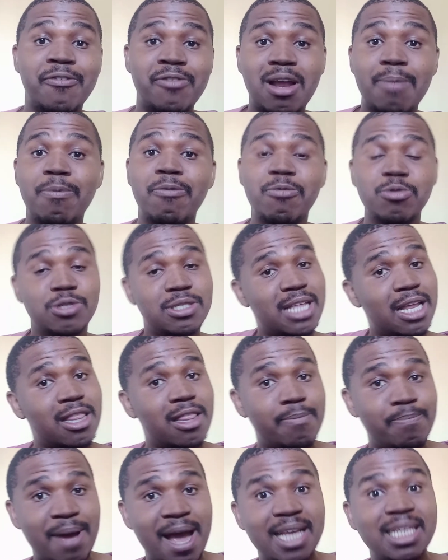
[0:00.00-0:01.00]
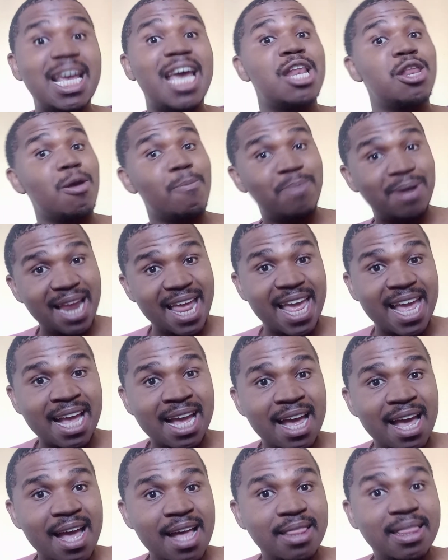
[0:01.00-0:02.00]
If you're not performing to the standard of the badge and you're
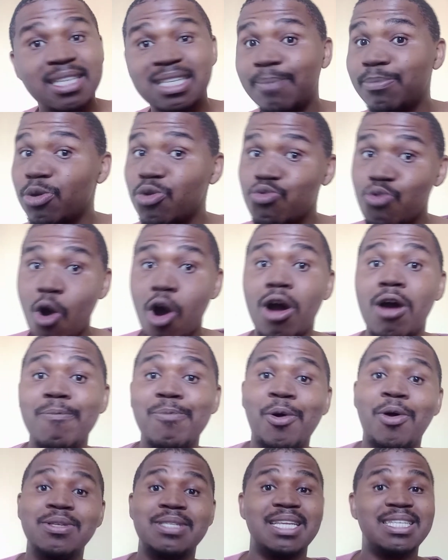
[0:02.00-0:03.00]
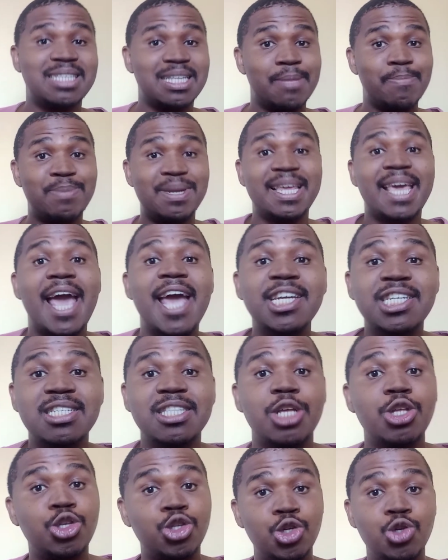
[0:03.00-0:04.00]
playing, there's something wrong, because that's an
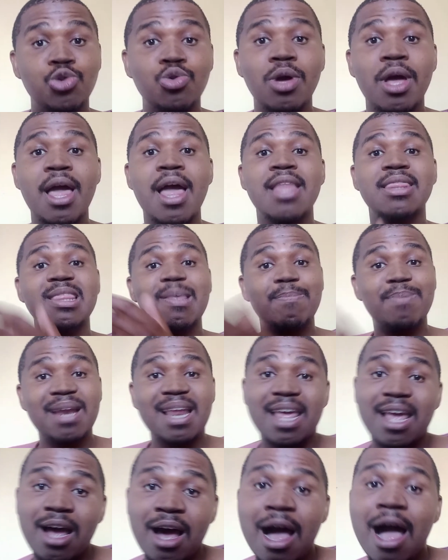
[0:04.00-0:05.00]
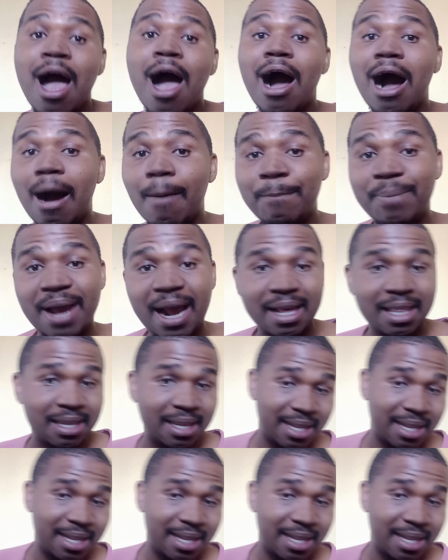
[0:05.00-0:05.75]
implication that you, the player, are bigger